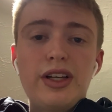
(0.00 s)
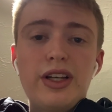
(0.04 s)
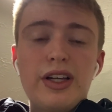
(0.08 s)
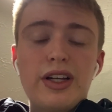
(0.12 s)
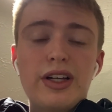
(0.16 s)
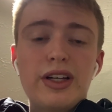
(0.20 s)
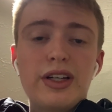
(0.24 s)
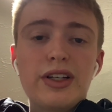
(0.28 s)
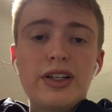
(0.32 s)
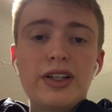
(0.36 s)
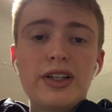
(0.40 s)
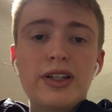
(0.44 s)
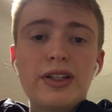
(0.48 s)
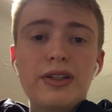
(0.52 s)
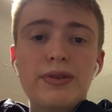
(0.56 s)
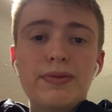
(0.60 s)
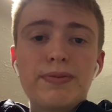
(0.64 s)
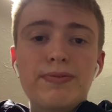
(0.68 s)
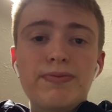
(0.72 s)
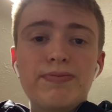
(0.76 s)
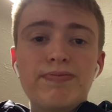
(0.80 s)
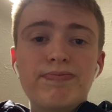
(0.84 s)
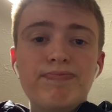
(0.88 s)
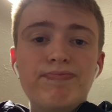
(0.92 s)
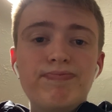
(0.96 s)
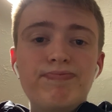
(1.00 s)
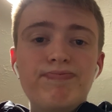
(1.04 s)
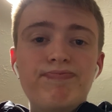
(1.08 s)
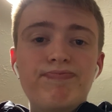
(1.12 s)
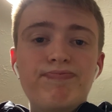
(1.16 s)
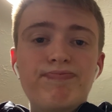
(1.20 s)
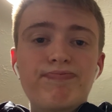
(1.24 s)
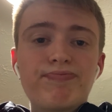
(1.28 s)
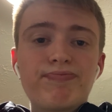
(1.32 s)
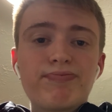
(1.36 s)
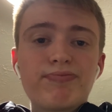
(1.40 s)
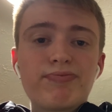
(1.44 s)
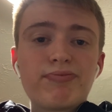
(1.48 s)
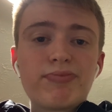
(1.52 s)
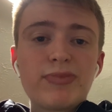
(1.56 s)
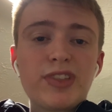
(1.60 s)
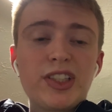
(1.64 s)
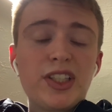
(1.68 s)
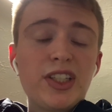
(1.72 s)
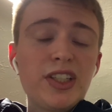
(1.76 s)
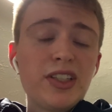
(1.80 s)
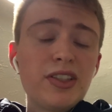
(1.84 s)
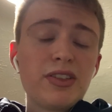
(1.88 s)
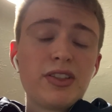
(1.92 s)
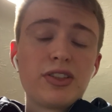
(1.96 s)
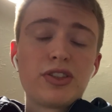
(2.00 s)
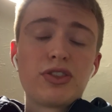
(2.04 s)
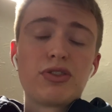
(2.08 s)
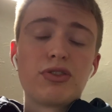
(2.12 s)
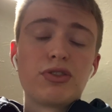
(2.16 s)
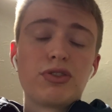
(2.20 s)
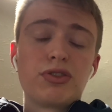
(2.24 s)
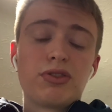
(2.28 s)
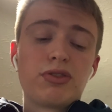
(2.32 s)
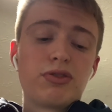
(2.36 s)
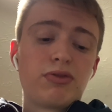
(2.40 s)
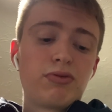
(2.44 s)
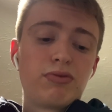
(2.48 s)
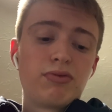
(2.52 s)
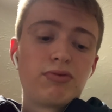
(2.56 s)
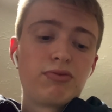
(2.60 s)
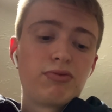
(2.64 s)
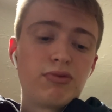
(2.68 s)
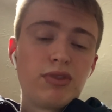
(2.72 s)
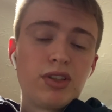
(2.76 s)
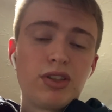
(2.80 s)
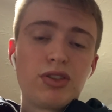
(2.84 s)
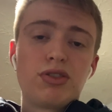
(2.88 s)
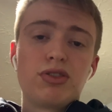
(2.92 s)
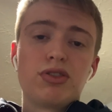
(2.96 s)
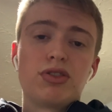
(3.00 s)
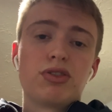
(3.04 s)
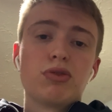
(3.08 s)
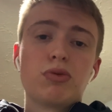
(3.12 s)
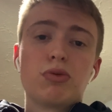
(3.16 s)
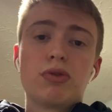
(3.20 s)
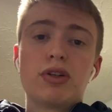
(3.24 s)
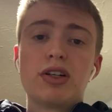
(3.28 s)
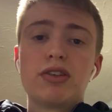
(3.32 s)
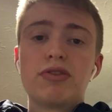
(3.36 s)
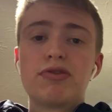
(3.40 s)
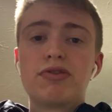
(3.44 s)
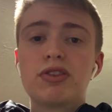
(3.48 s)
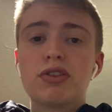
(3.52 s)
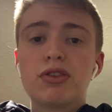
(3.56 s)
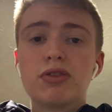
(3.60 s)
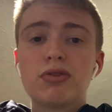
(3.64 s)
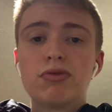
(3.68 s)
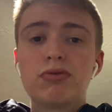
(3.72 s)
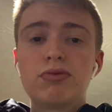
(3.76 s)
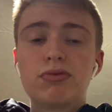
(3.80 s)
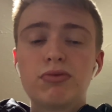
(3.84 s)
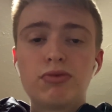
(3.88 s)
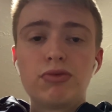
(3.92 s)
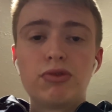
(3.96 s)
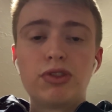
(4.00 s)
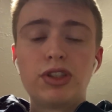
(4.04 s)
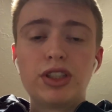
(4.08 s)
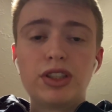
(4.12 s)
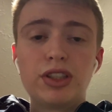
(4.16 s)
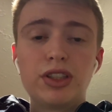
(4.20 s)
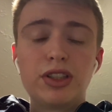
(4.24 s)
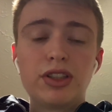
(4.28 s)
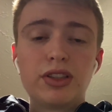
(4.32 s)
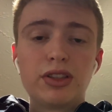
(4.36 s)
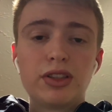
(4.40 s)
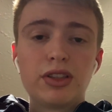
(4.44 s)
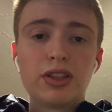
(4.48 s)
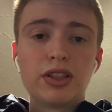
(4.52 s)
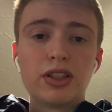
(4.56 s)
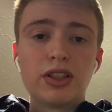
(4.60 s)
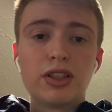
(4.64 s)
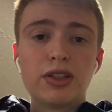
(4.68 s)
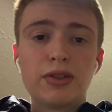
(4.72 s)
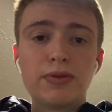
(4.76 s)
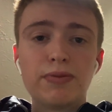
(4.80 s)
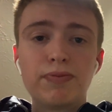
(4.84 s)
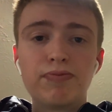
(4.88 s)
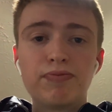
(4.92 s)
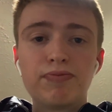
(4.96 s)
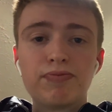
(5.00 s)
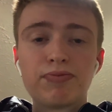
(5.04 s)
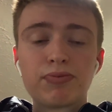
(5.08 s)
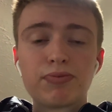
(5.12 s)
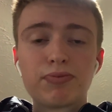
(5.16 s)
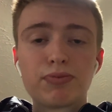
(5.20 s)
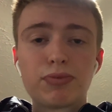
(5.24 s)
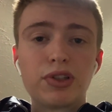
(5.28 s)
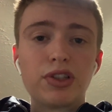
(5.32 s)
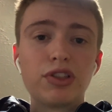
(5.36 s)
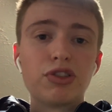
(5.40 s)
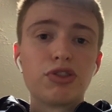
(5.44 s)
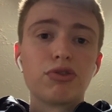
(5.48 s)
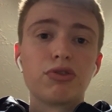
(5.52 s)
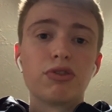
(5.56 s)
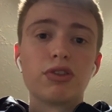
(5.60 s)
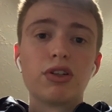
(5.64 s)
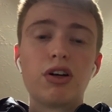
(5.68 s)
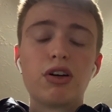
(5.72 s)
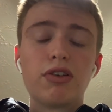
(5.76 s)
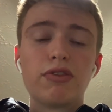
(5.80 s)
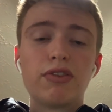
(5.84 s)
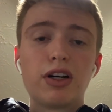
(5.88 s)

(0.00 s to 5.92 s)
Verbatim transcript: And yeah, that's just the way I feel, really. Pretty sure a lot of